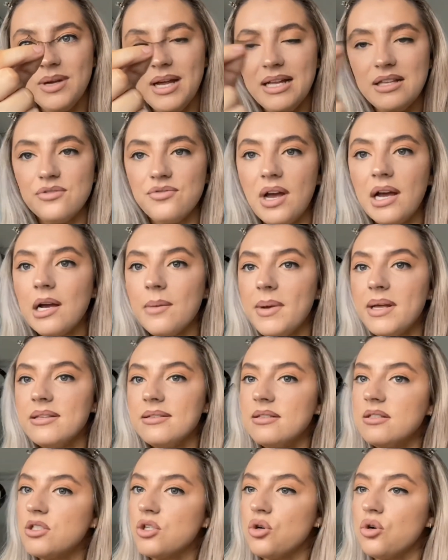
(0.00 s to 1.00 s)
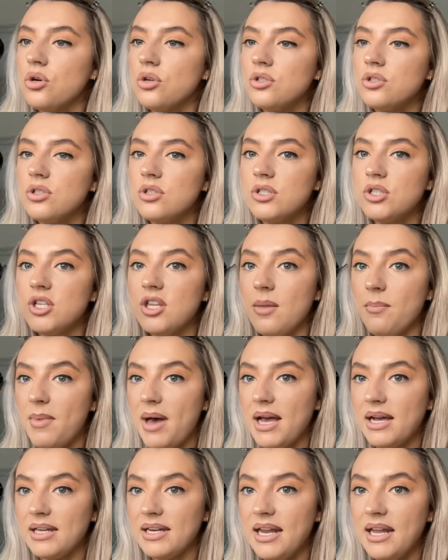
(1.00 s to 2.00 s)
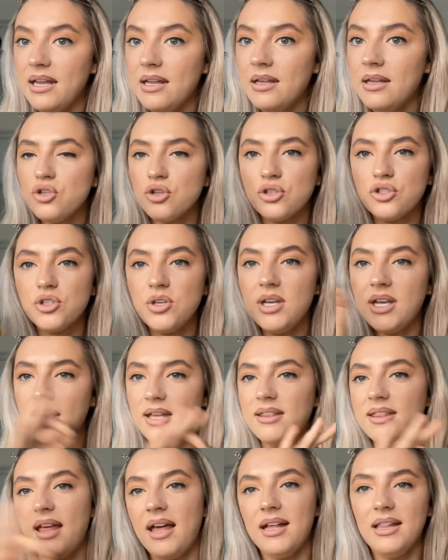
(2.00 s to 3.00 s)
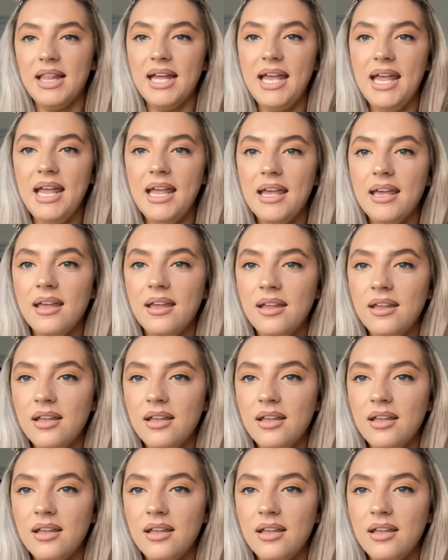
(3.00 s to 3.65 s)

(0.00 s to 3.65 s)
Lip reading: it's recommended to cut to the magnet just so you get that, like,